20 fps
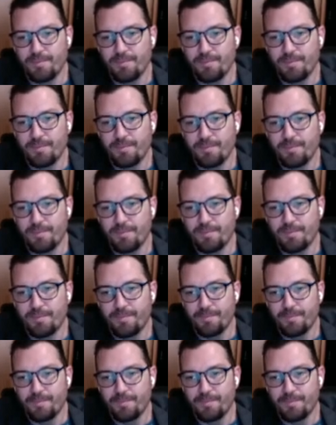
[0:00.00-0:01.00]

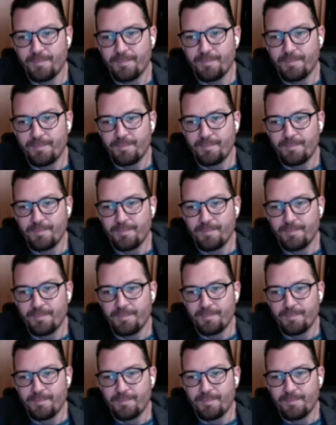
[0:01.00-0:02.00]

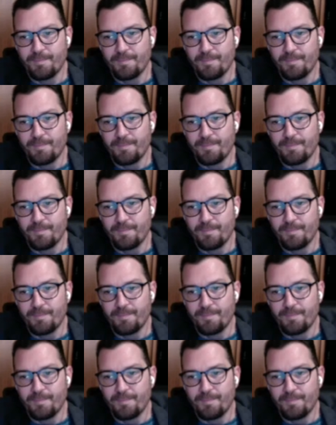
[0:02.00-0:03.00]

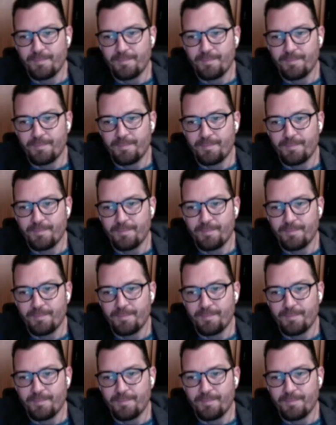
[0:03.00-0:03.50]
Nobody speaks.